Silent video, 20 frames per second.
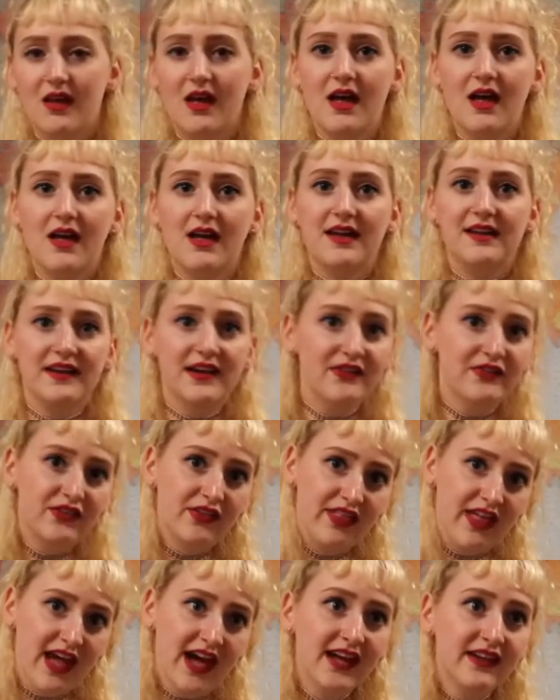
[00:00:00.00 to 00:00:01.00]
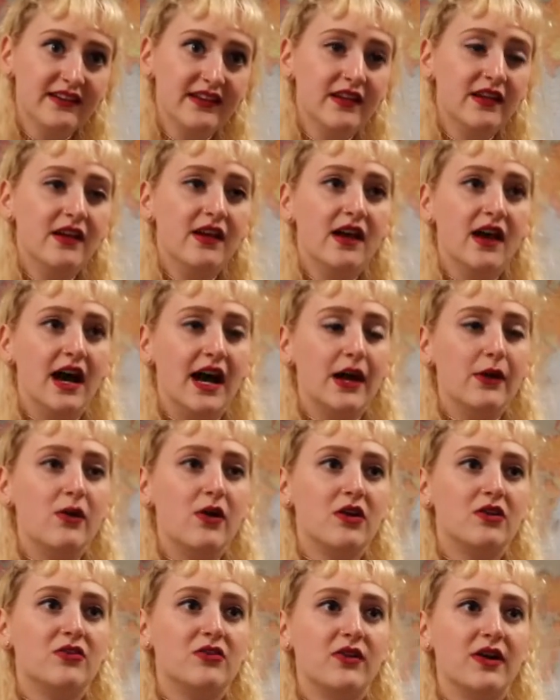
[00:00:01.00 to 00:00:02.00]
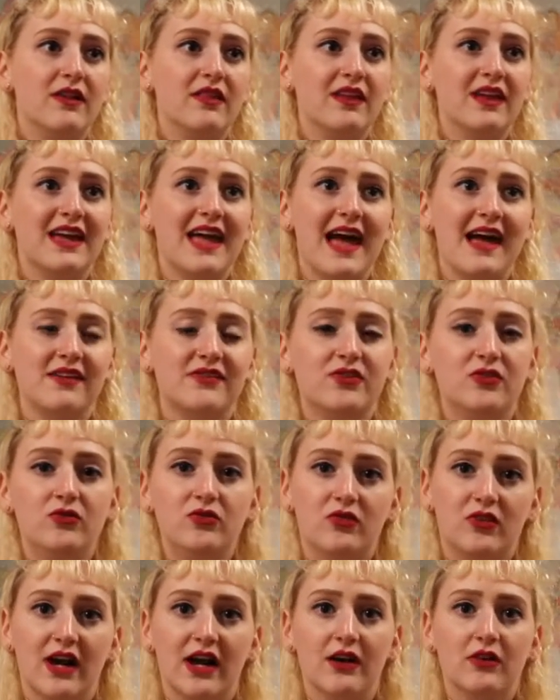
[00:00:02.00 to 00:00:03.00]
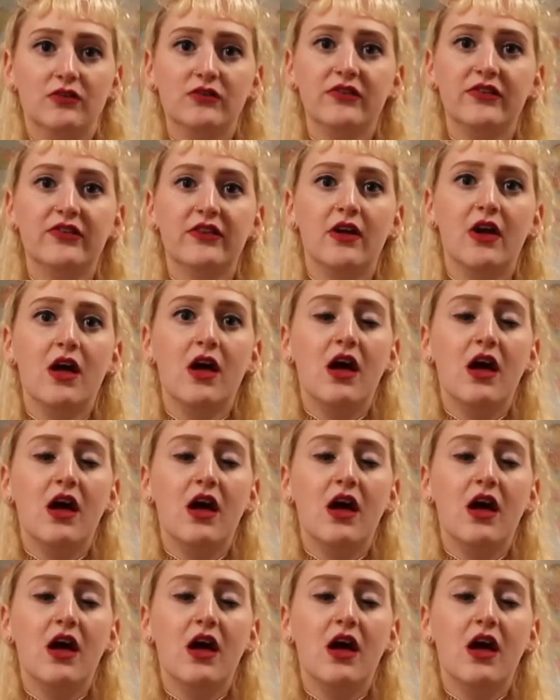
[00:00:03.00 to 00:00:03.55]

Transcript: And after that, I walked around the castle grounds.